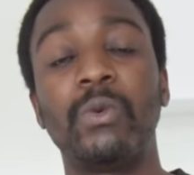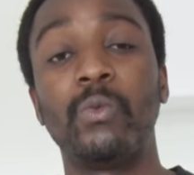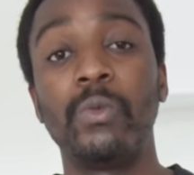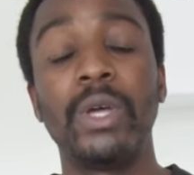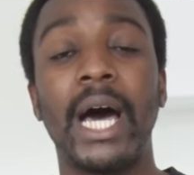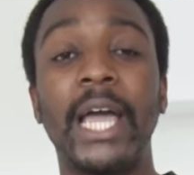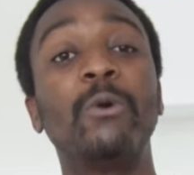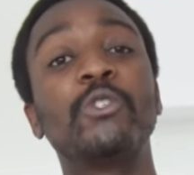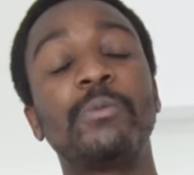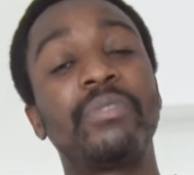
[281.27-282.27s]
But I
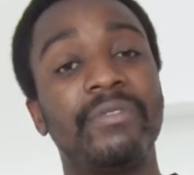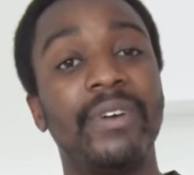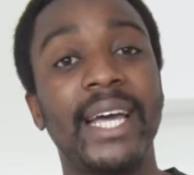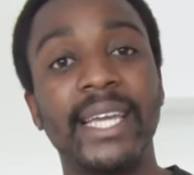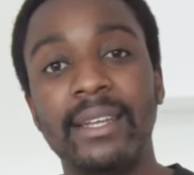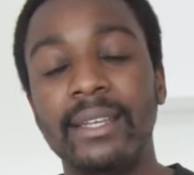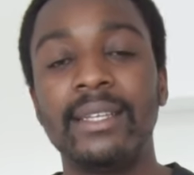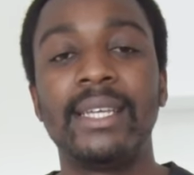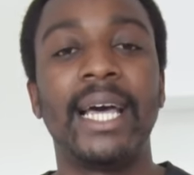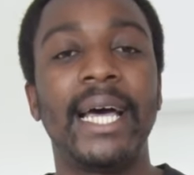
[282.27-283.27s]
also provide
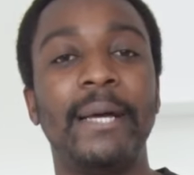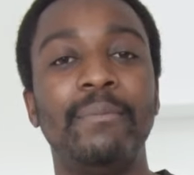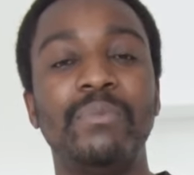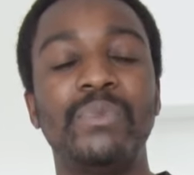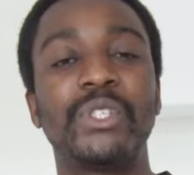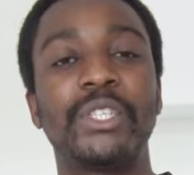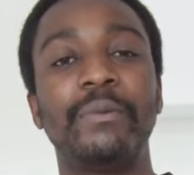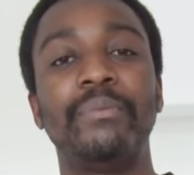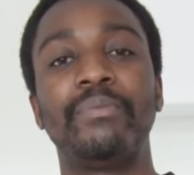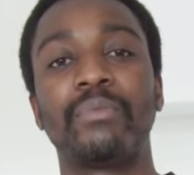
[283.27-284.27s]

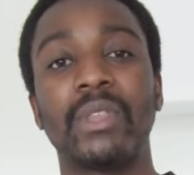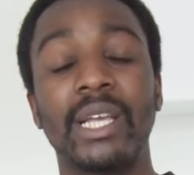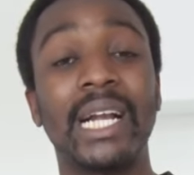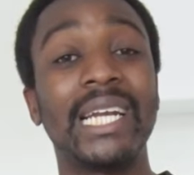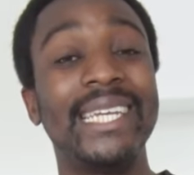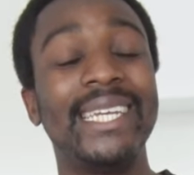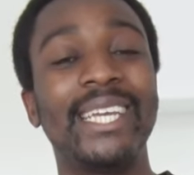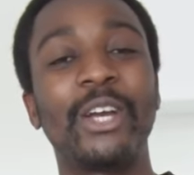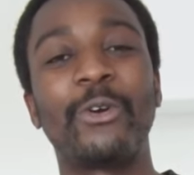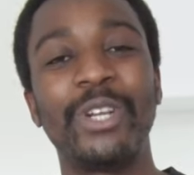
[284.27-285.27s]
some
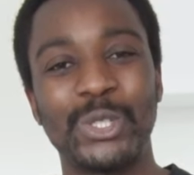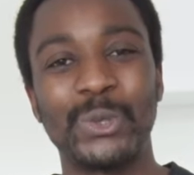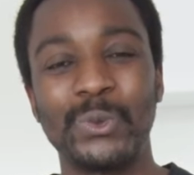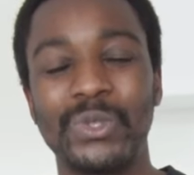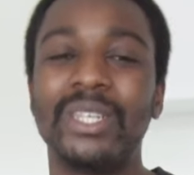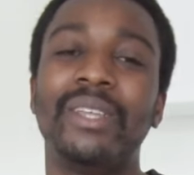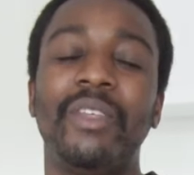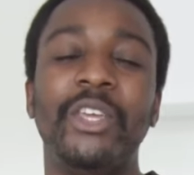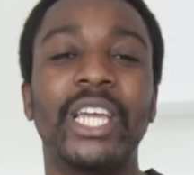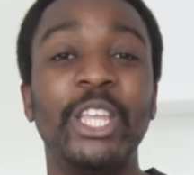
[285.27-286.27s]
cleaning crystals
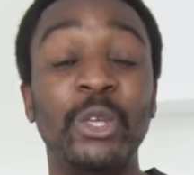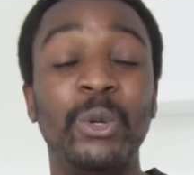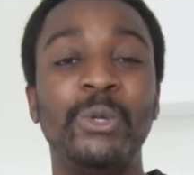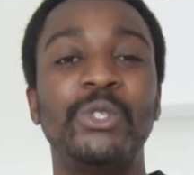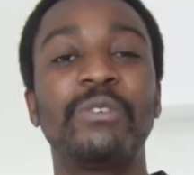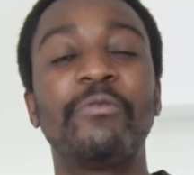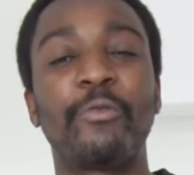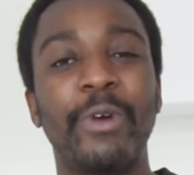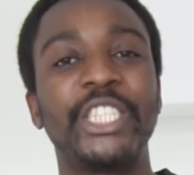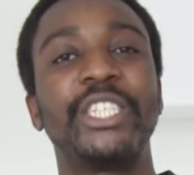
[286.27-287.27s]
that you can use to
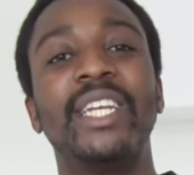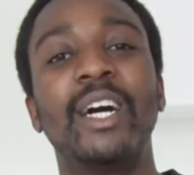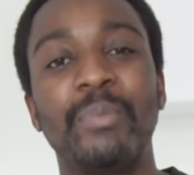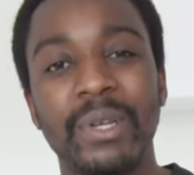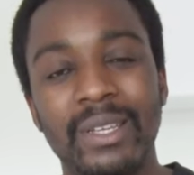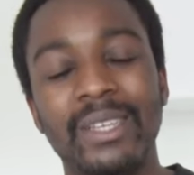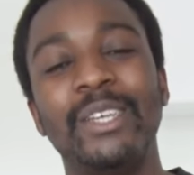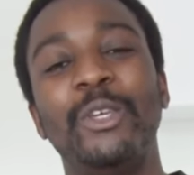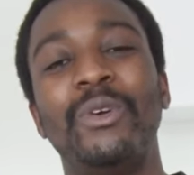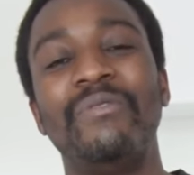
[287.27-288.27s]
freshen up
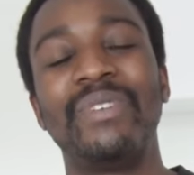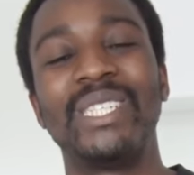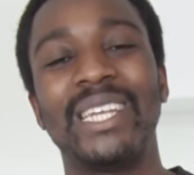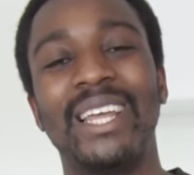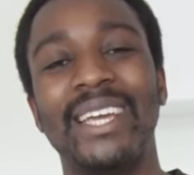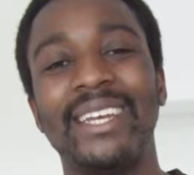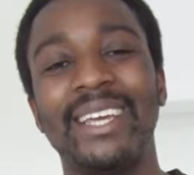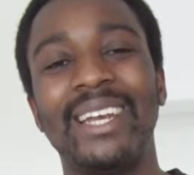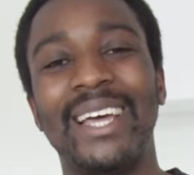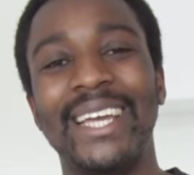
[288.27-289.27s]
your Invisalign
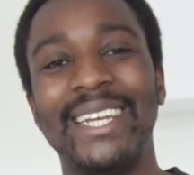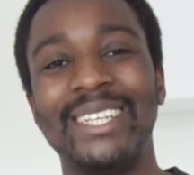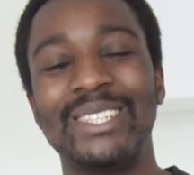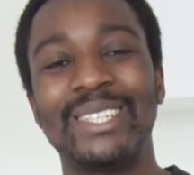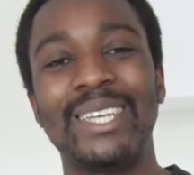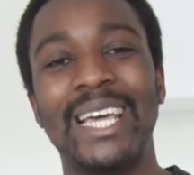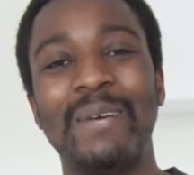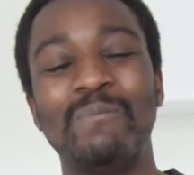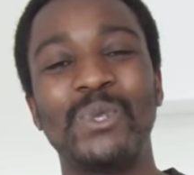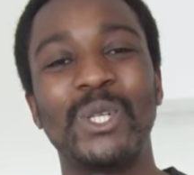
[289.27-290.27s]
aligners,
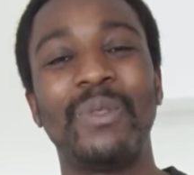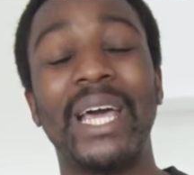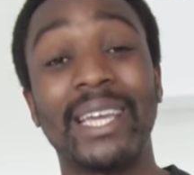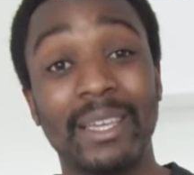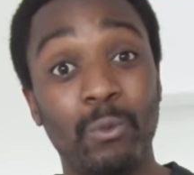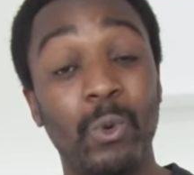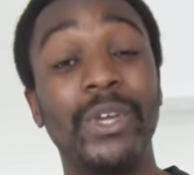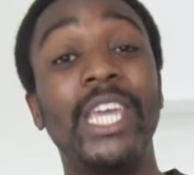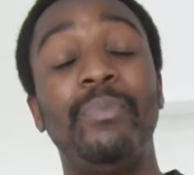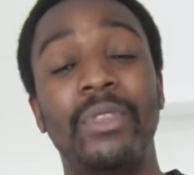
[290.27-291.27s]
so that will
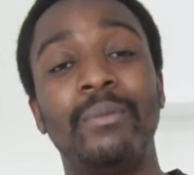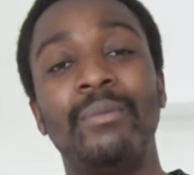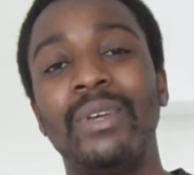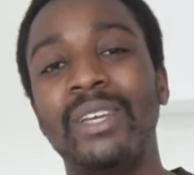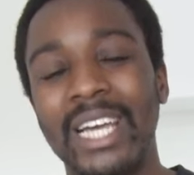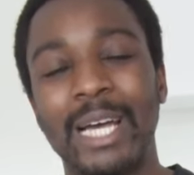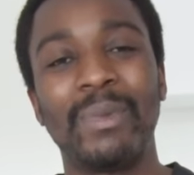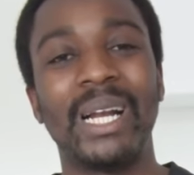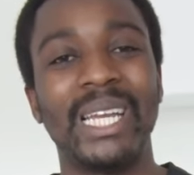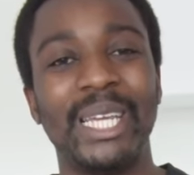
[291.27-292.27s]
keep them
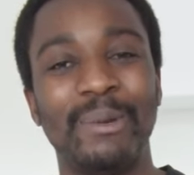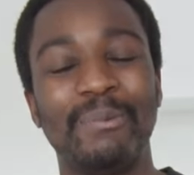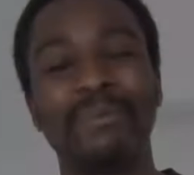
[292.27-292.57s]
clean.